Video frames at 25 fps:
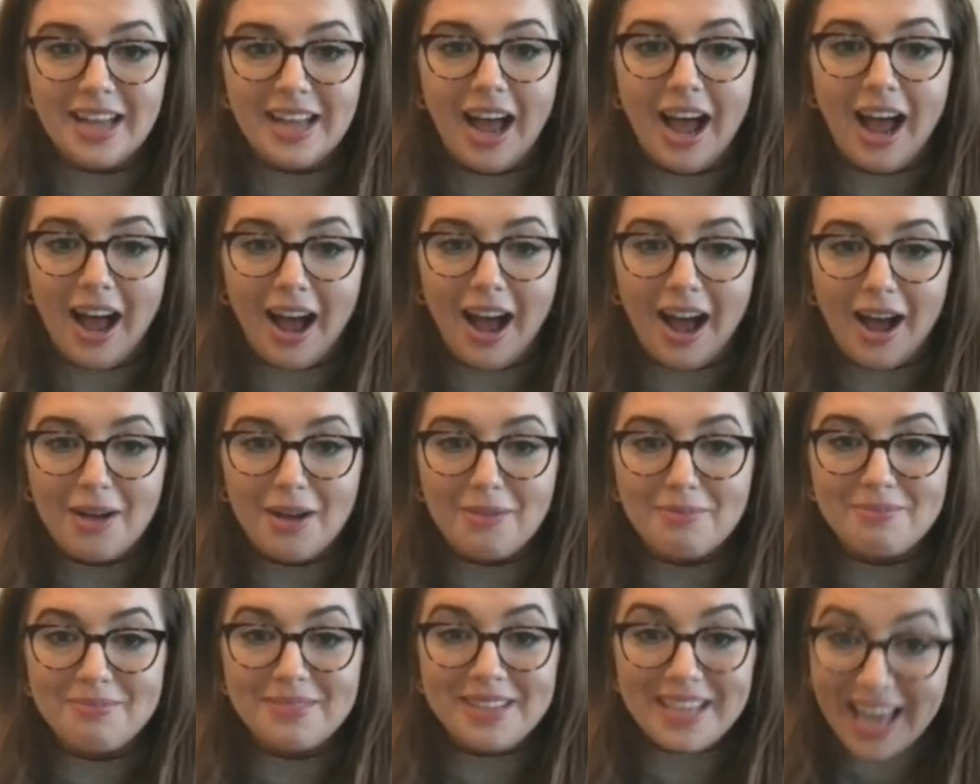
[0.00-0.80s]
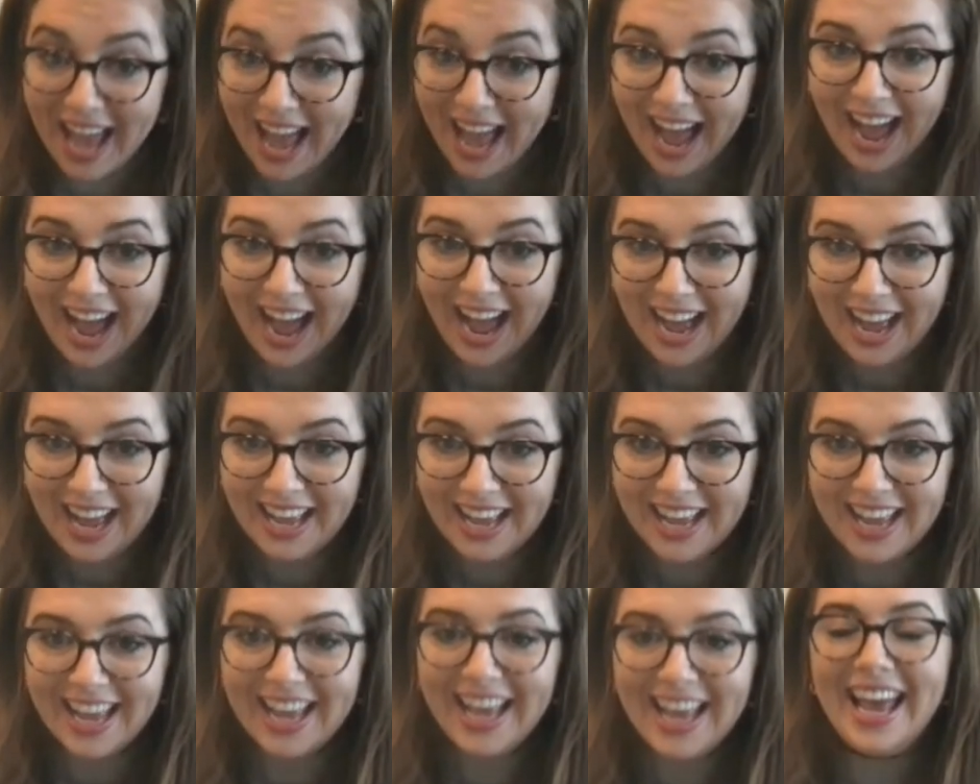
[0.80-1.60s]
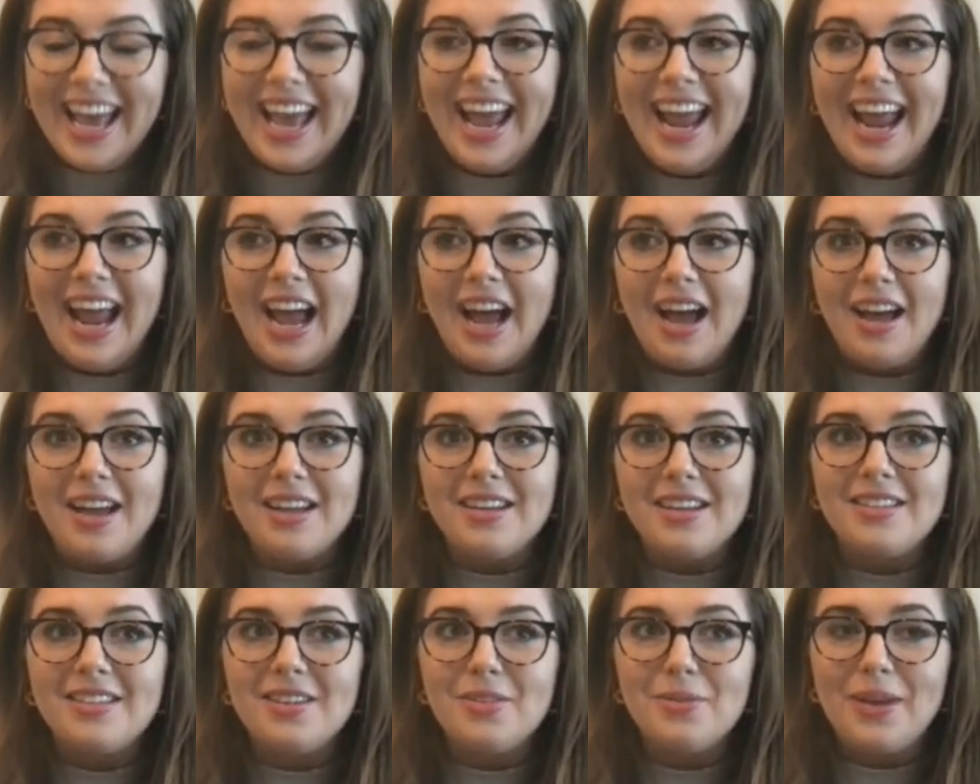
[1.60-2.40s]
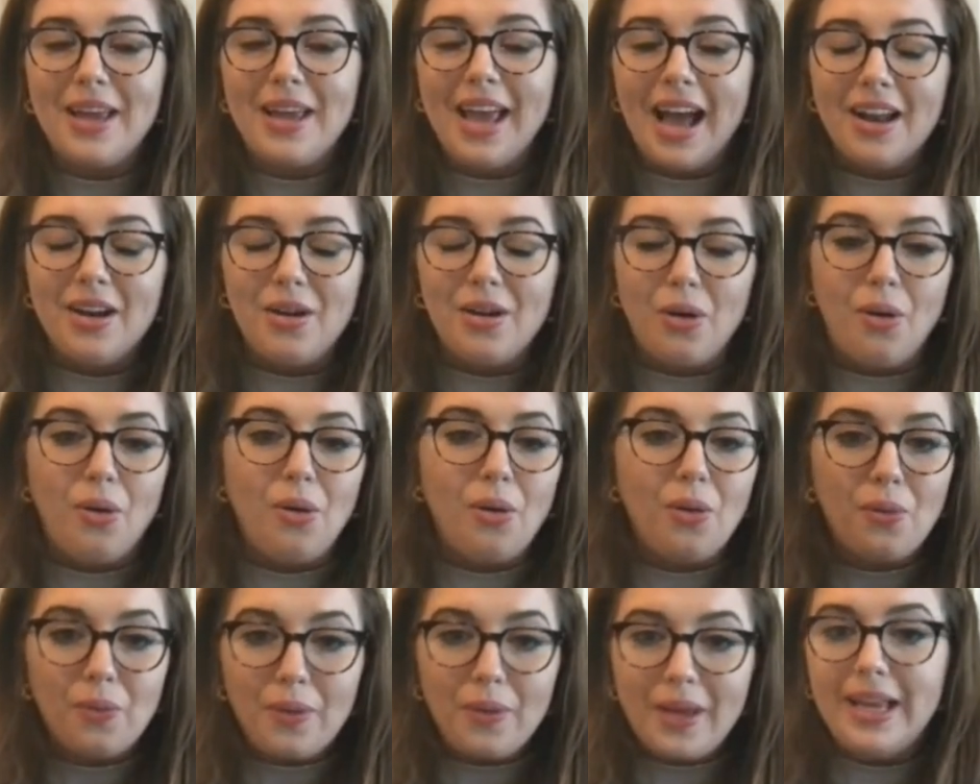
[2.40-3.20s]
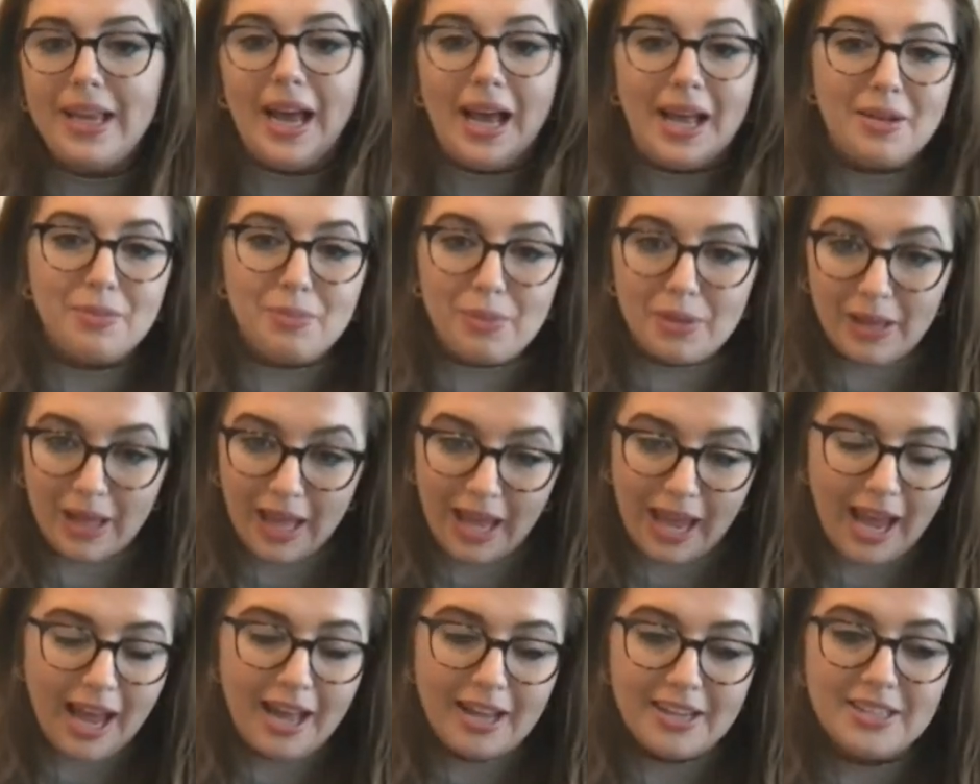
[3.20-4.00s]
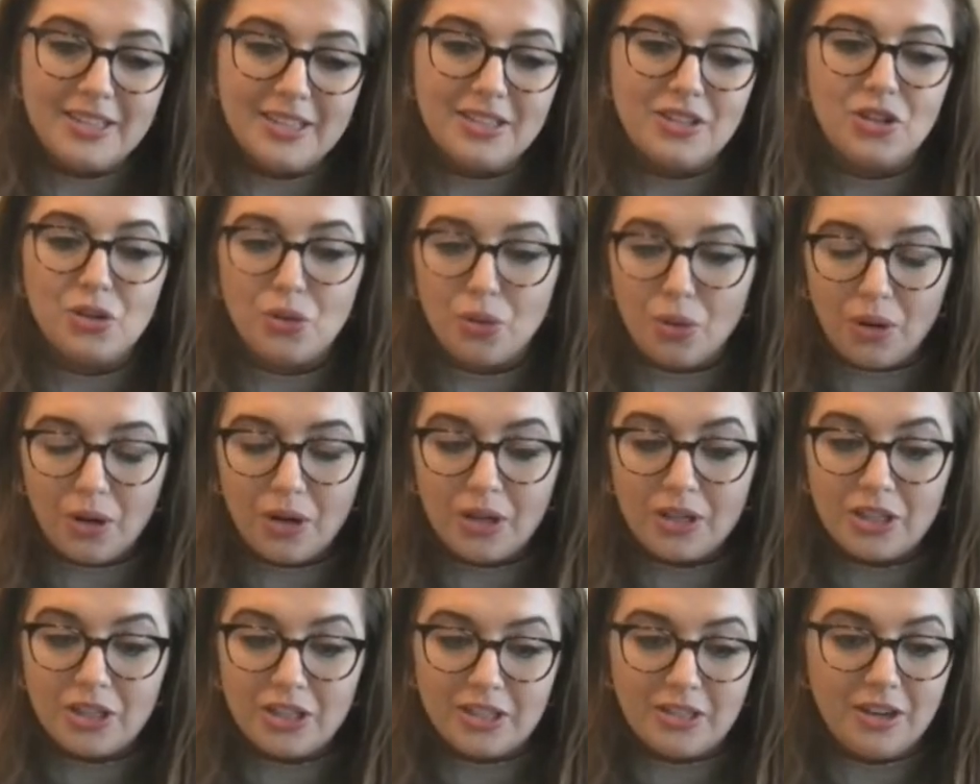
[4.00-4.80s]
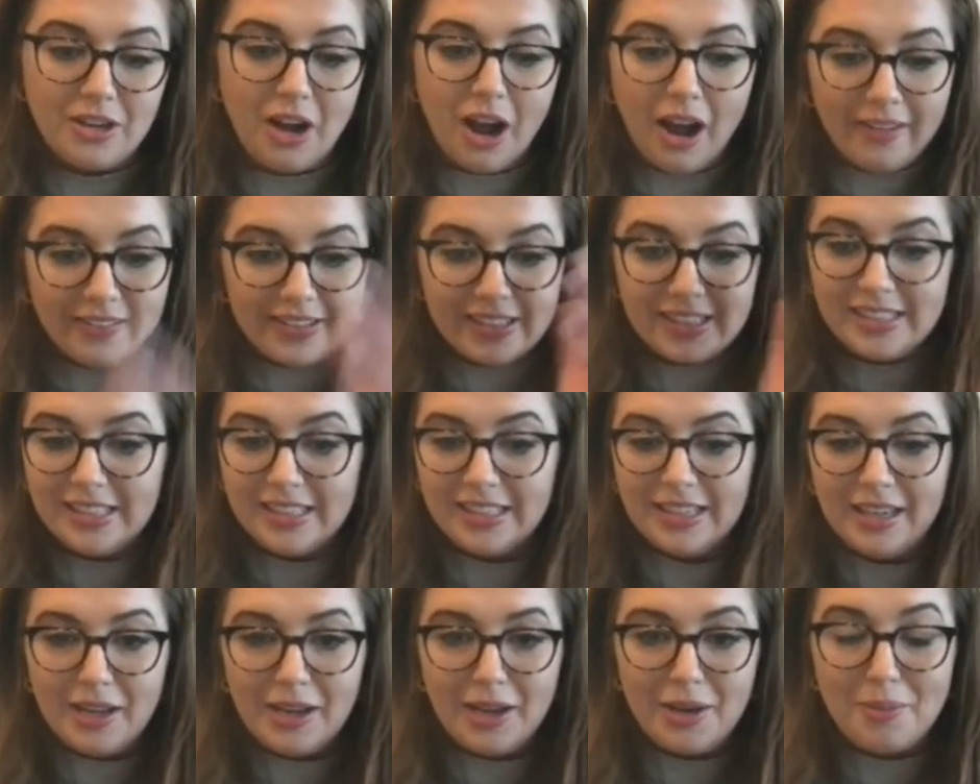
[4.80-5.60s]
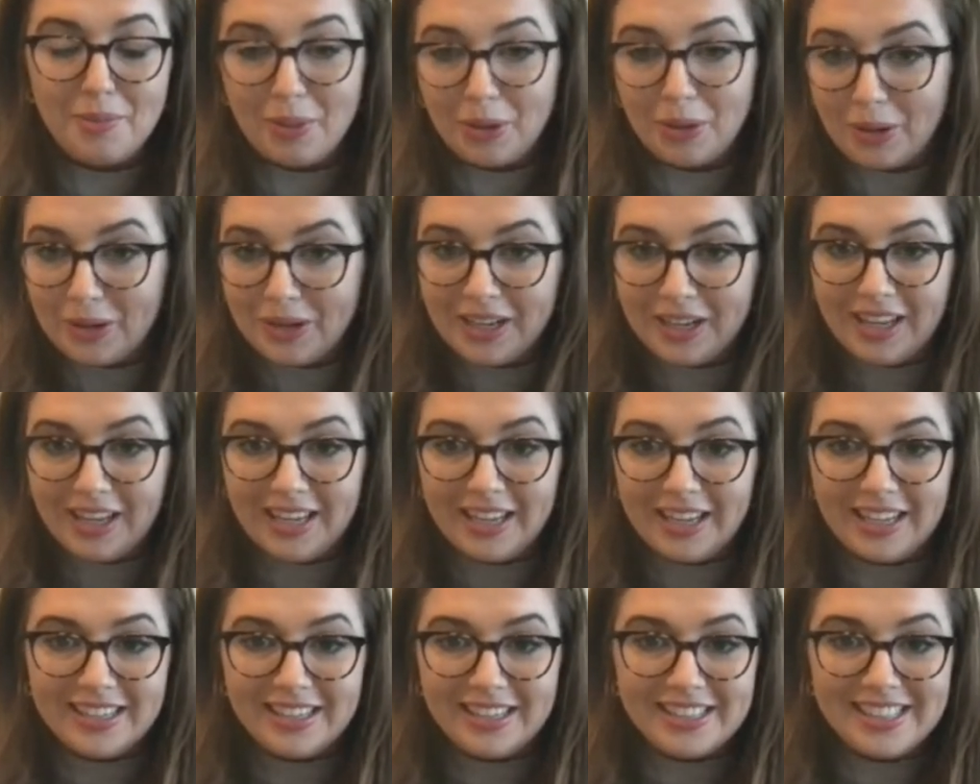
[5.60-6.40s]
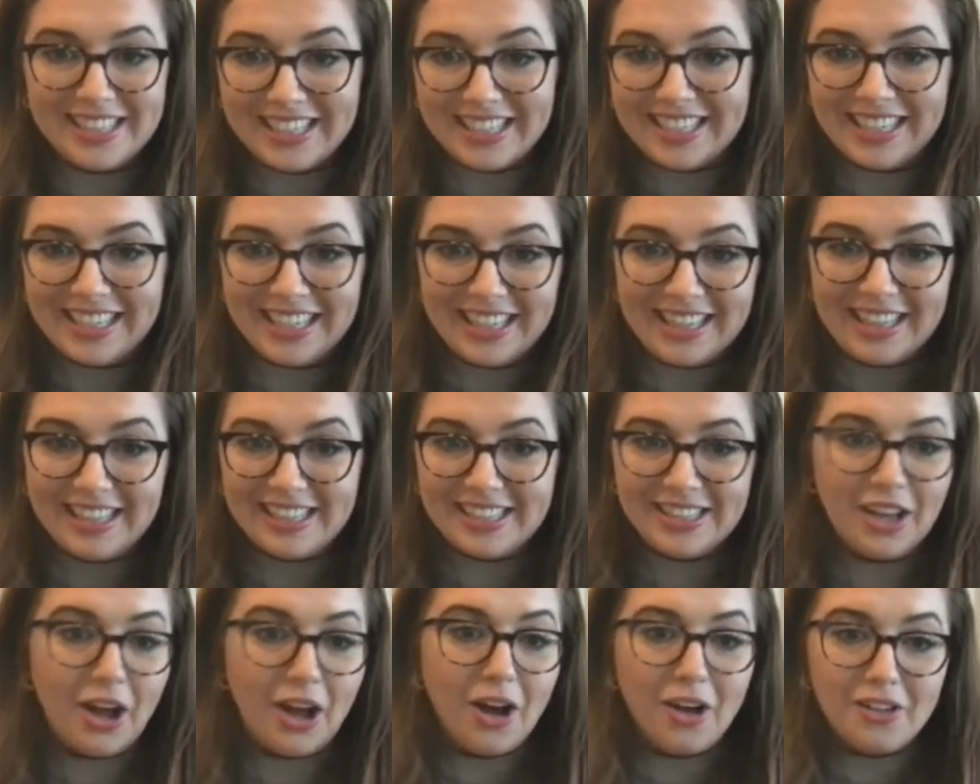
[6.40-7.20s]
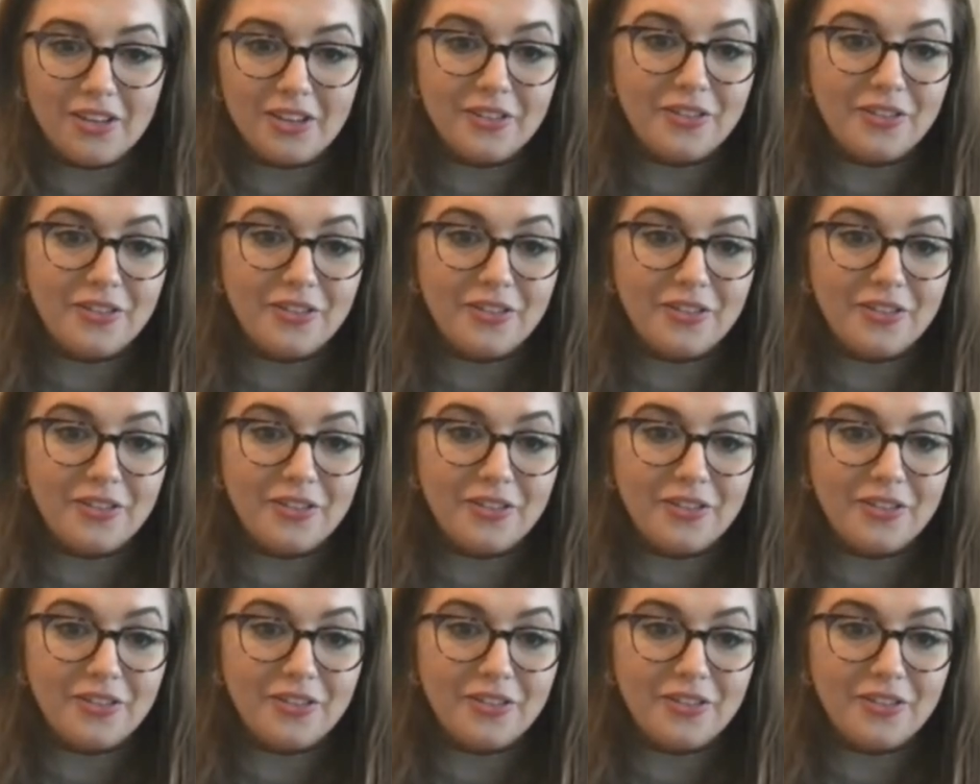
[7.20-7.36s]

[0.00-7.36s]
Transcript: And, yeah. And we had a whole weekend planned. George and obviously Bernie, Cindy, Lisa, all the